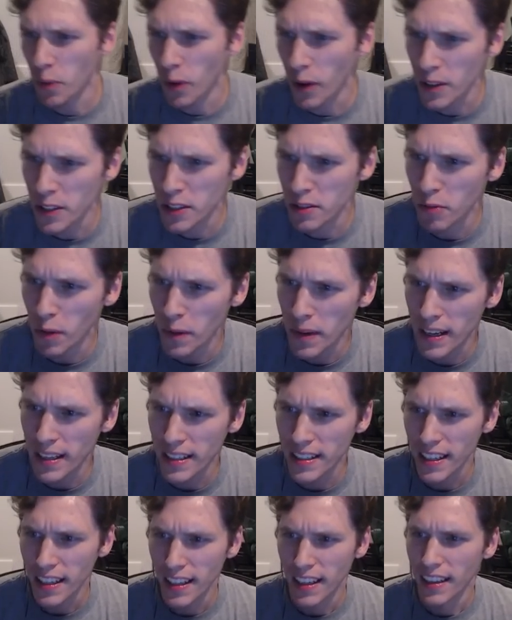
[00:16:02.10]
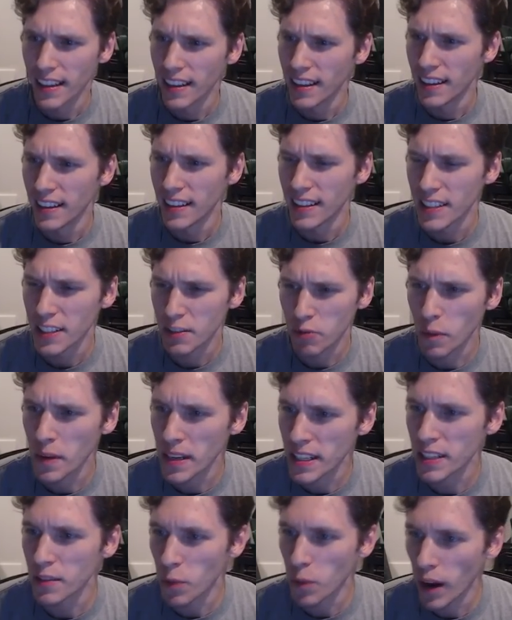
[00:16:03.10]
Really swimming is interesting to watch. Swimming is
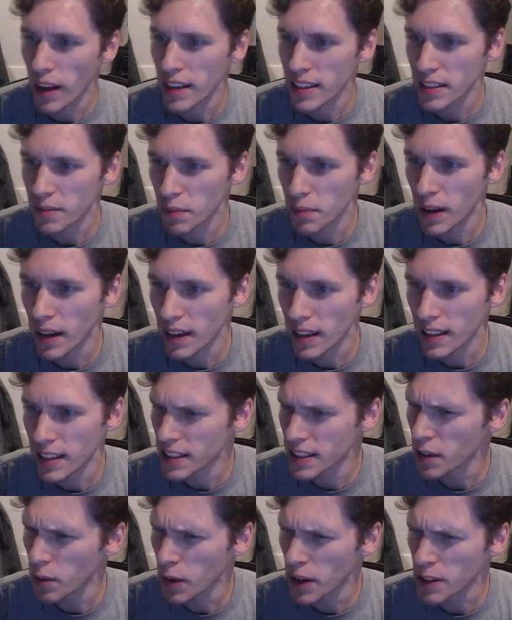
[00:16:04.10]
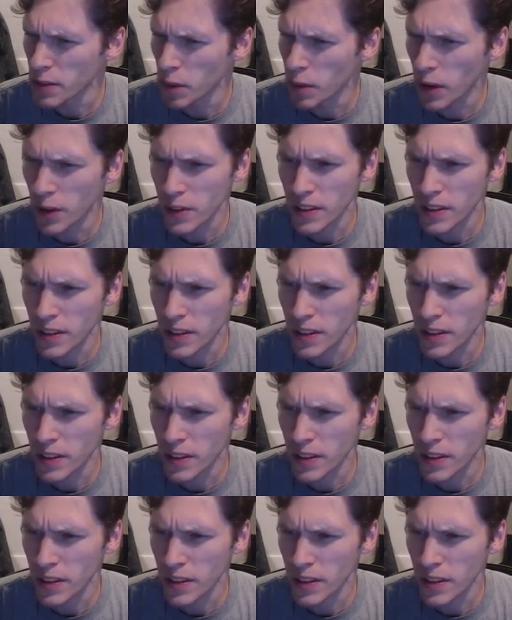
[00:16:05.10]
a, is I feel the same way about sport?